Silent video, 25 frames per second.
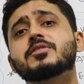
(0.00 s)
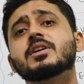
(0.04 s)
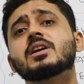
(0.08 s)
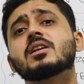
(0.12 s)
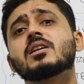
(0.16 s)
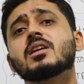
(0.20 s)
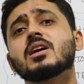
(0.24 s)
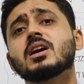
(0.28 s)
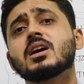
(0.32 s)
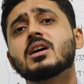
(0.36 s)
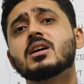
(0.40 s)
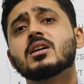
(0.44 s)

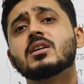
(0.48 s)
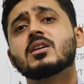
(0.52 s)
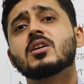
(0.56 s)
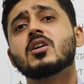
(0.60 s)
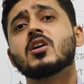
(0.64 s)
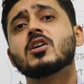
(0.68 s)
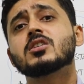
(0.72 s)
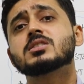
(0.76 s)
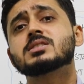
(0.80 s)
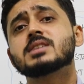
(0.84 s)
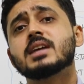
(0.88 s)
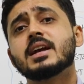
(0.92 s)
ferric
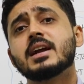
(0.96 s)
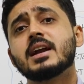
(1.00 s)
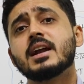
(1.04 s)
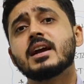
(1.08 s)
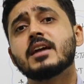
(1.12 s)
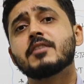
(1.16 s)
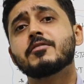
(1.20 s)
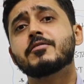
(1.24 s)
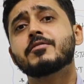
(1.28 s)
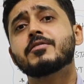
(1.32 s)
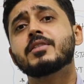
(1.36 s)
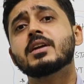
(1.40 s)
oxide,
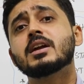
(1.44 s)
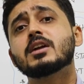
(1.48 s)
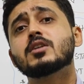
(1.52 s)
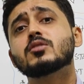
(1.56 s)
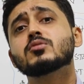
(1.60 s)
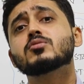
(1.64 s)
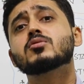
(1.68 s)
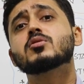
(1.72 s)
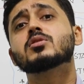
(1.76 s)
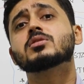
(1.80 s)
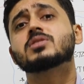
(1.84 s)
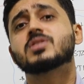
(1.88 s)

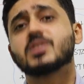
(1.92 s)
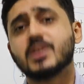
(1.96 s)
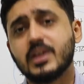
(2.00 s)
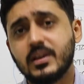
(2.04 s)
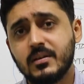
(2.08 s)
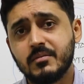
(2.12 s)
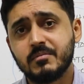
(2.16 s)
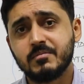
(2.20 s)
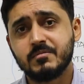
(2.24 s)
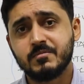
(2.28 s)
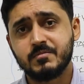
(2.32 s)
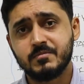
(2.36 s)

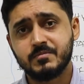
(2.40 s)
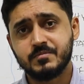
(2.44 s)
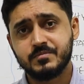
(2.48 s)
Fe2O3.